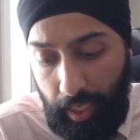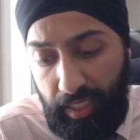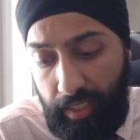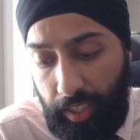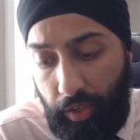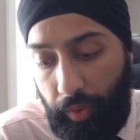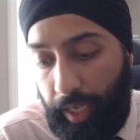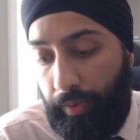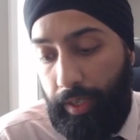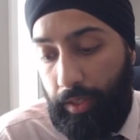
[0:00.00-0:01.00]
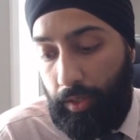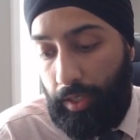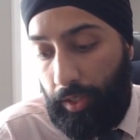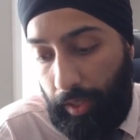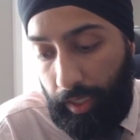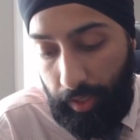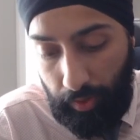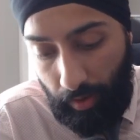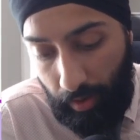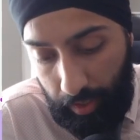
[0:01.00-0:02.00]
This is a great resource to lead to
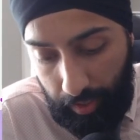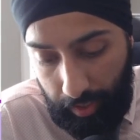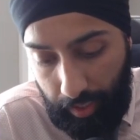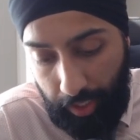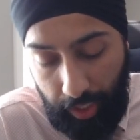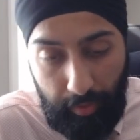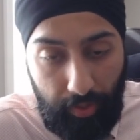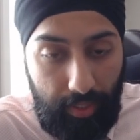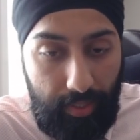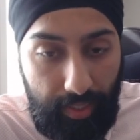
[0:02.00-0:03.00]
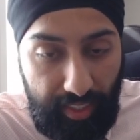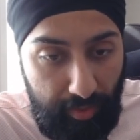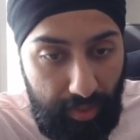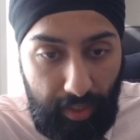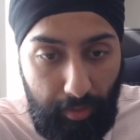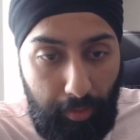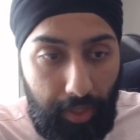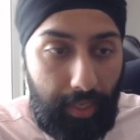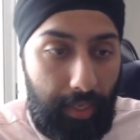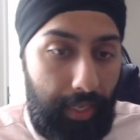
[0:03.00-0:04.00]
an honest discussion about these themes in the
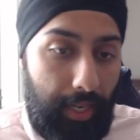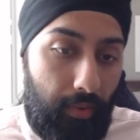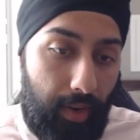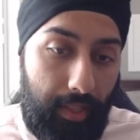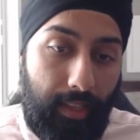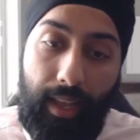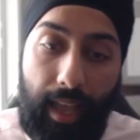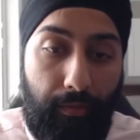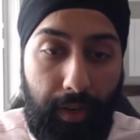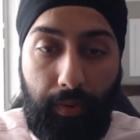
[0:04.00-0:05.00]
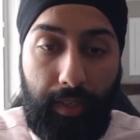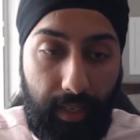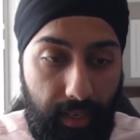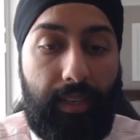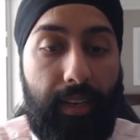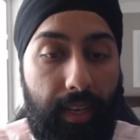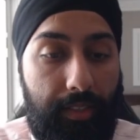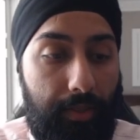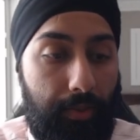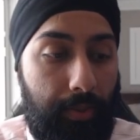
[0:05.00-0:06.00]
book, right? That everyone can connect to.